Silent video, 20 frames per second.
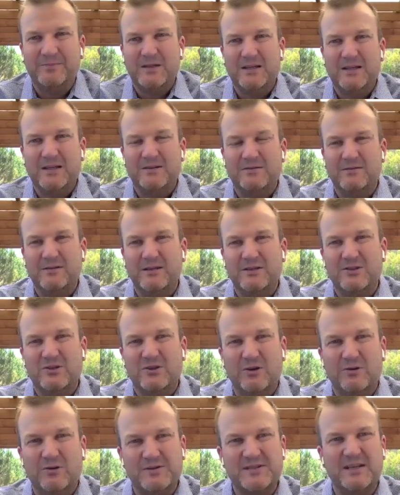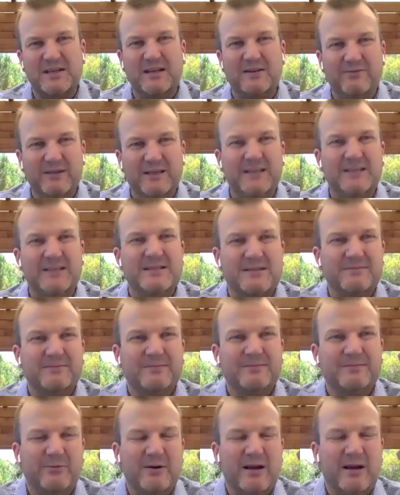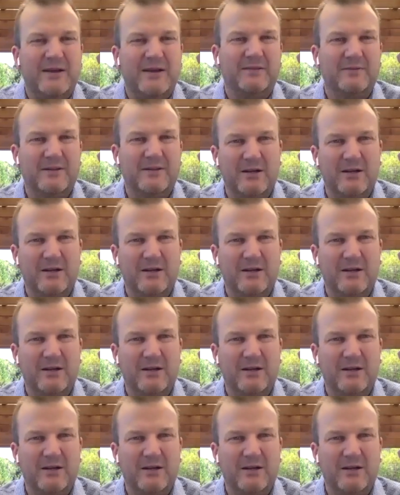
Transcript: in total city fees around that.